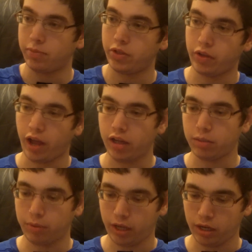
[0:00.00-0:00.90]
still
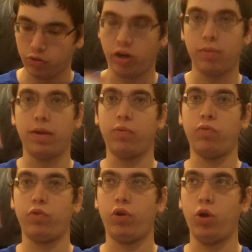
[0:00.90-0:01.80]
contemplating trying to make
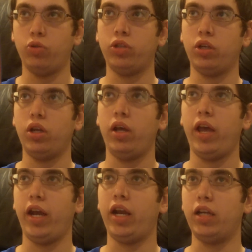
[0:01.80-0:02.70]
room for an Ocean,
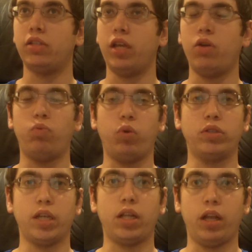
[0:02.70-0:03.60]
and I hate to say it, Roy
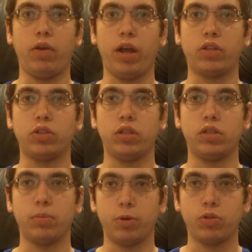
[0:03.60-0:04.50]
St. Clair actually
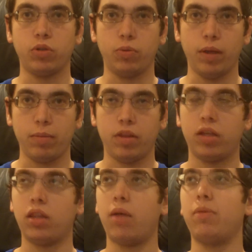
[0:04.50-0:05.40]
is the person who made me
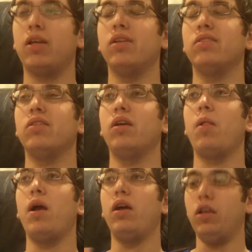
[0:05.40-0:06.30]
think that, because
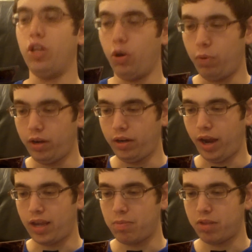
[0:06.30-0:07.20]
you know what?
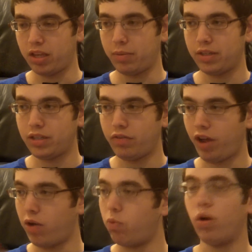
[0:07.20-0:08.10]
I keep thinking to myself,
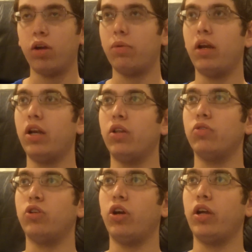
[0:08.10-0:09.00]
I want to run
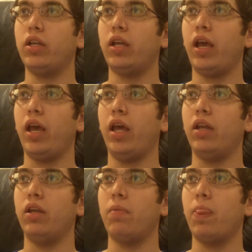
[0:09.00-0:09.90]
another target,
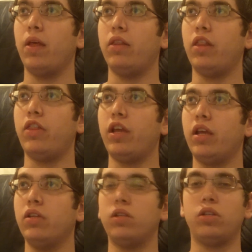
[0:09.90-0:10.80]
and the thing
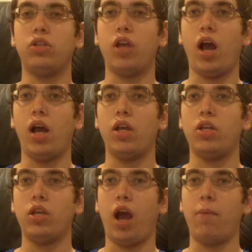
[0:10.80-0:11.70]
is,
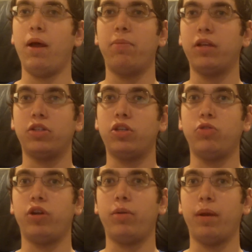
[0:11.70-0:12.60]
I'm not playing
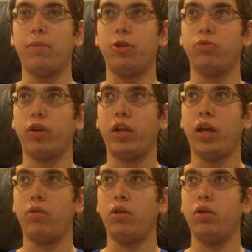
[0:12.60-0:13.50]
Skill Drain in my build right
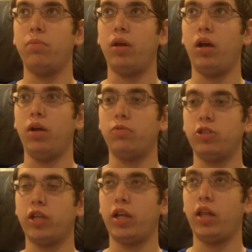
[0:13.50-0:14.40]
now,
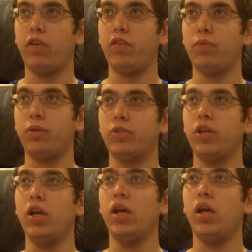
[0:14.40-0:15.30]
just like a lot of other players.